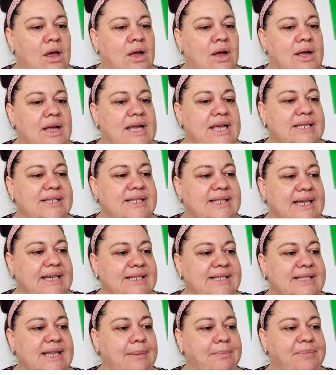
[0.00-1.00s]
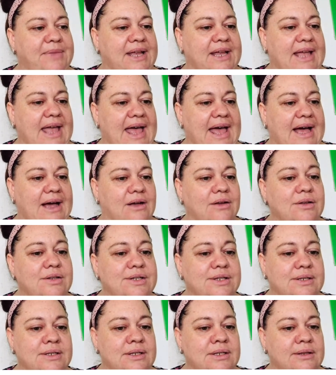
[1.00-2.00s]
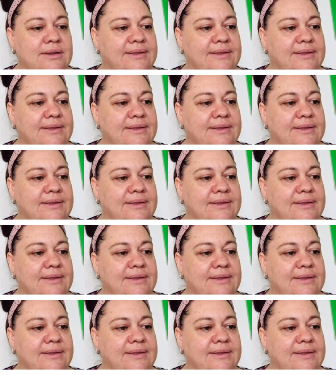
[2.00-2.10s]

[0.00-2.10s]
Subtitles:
Is there something else